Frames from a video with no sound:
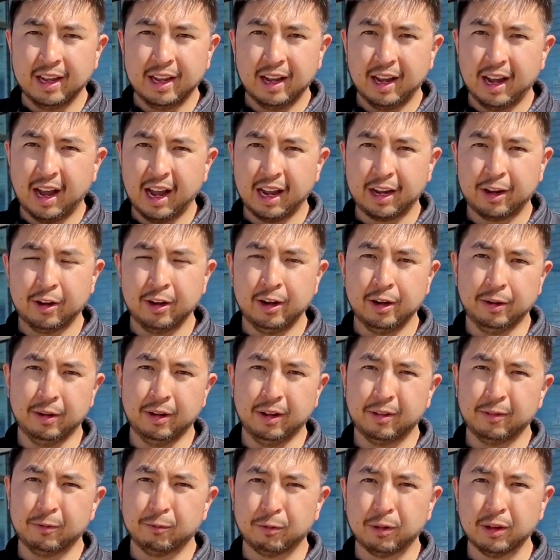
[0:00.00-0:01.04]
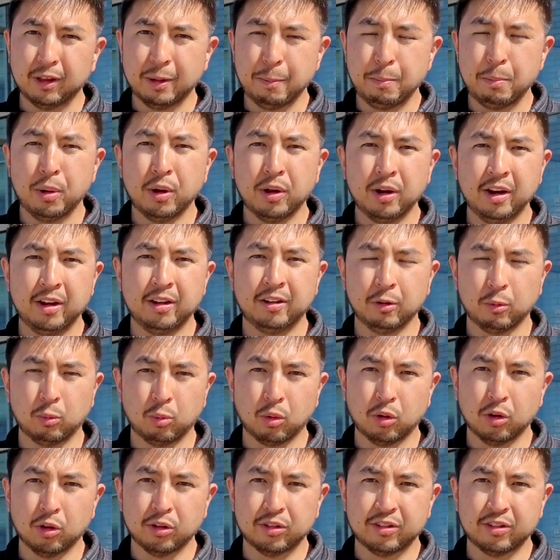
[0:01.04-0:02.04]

I couldn't really put into words